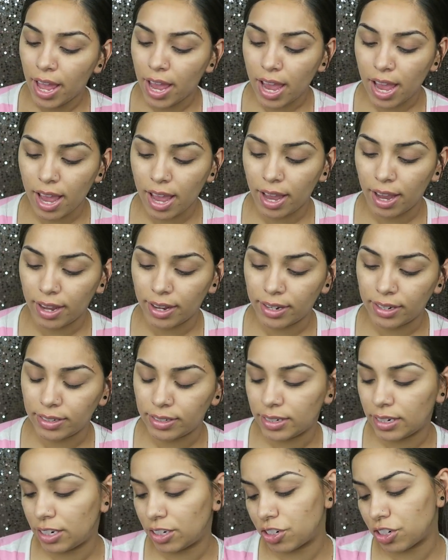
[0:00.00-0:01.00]

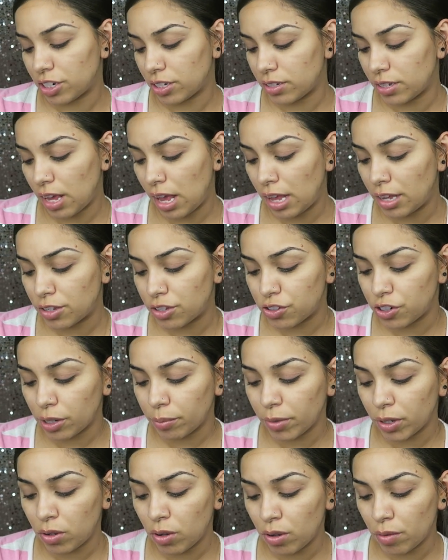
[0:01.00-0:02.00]
and it just says
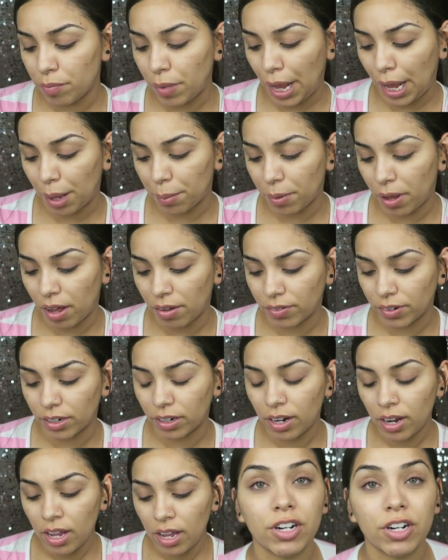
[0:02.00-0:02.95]
Dermacol makeup cover.